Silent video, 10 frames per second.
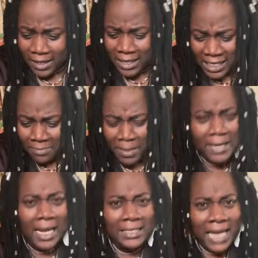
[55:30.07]
this
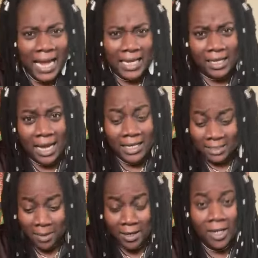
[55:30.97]
man ya tie, and
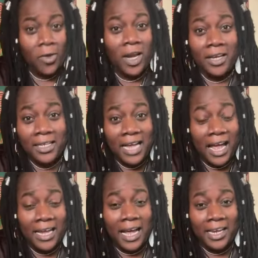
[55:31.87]
this man ya know that he
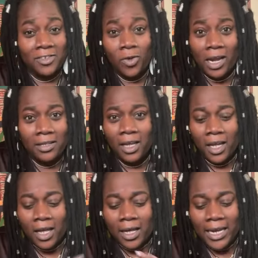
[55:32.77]
tie, and it's so that
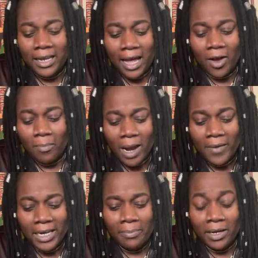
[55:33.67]
he now go
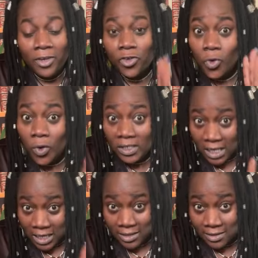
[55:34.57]
married. But the truth
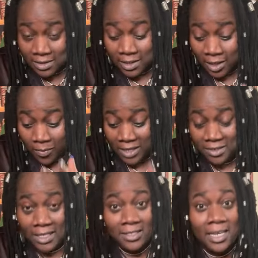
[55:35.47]
is, the
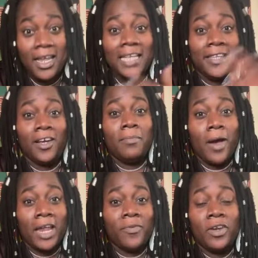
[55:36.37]
question say yes, he go
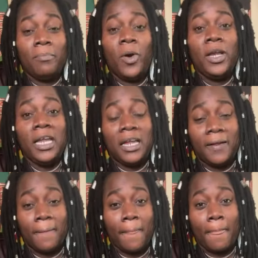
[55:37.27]
married for the
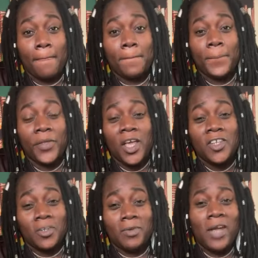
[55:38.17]
money.
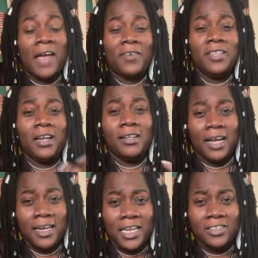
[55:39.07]
So I try to tell
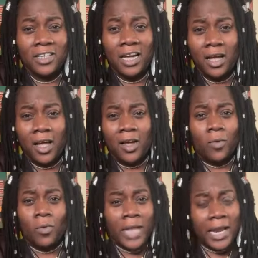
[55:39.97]
Kadijah,
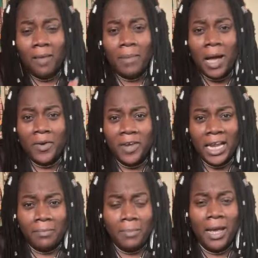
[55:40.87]
they're not married
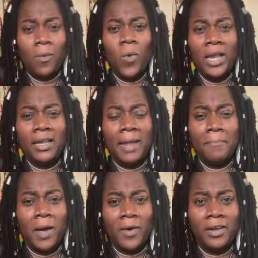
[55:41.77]
yet. Maybe when they
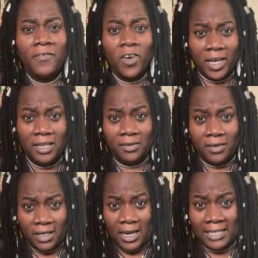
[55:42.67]
married, the fucking
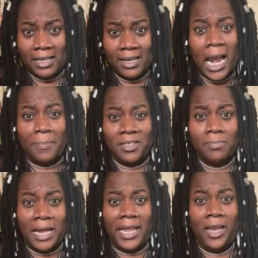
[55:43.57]
at the claps
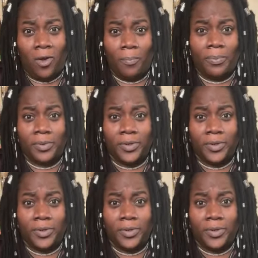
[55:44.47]
might end up.